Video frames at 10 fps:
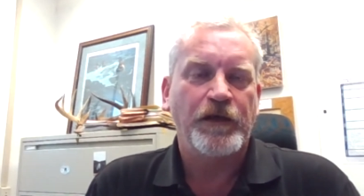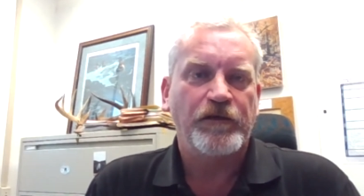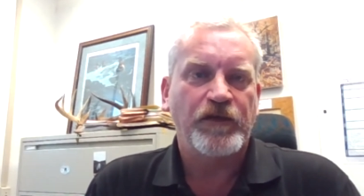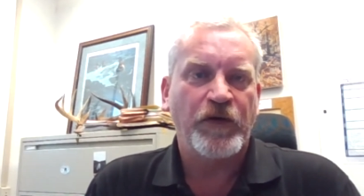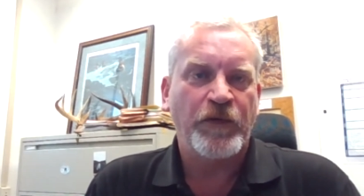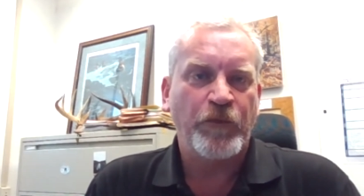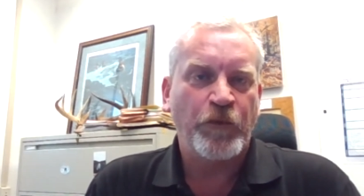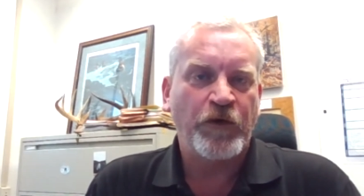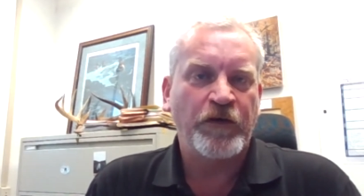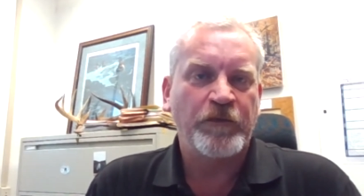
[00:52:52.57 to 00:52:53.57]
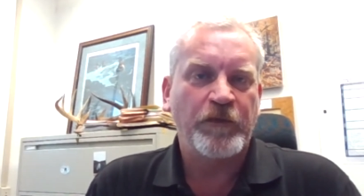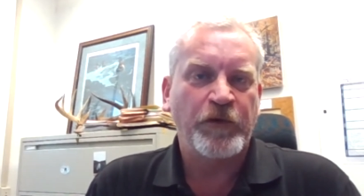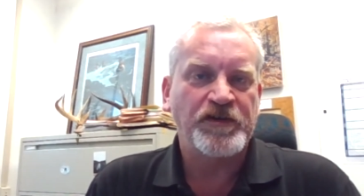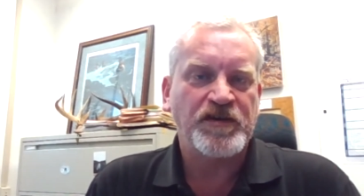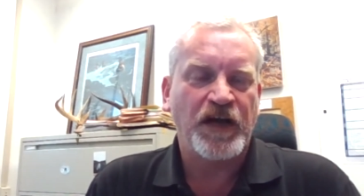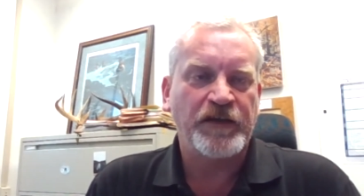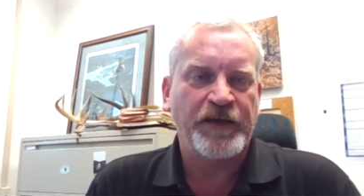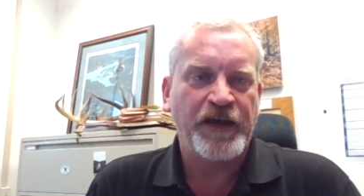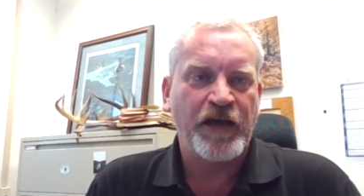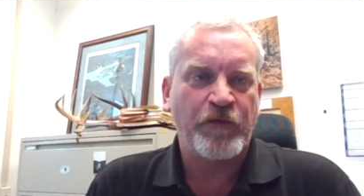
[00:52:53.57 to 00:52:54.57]
So we're
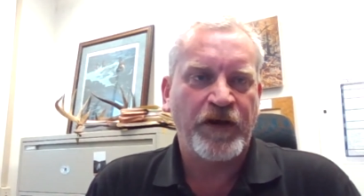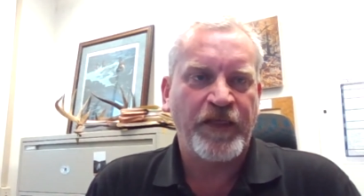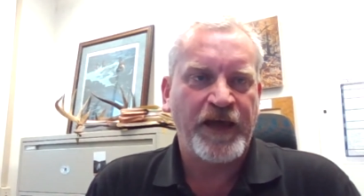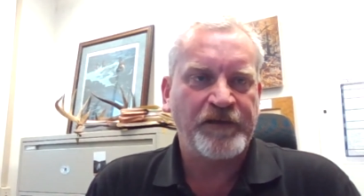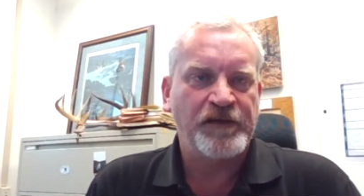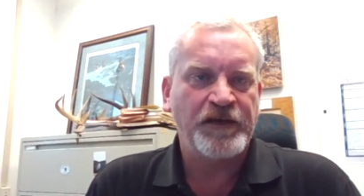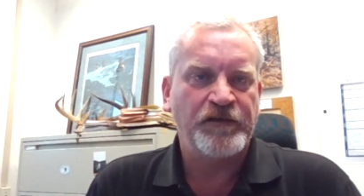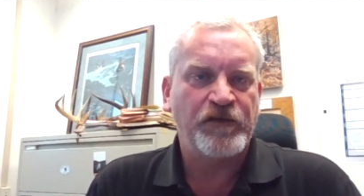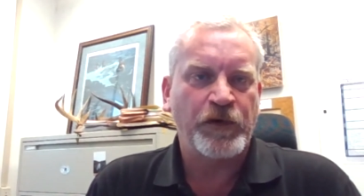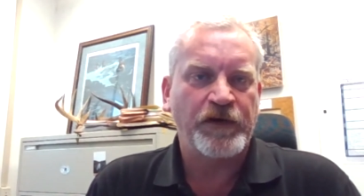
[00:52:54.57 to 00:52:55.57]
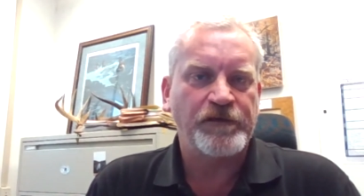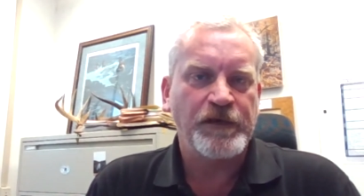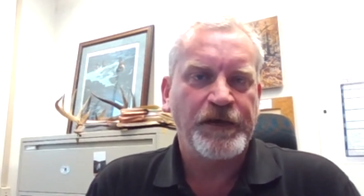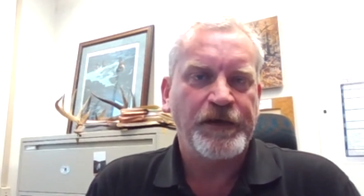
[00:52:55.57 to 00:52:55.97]
struggling to get rid of that seed source.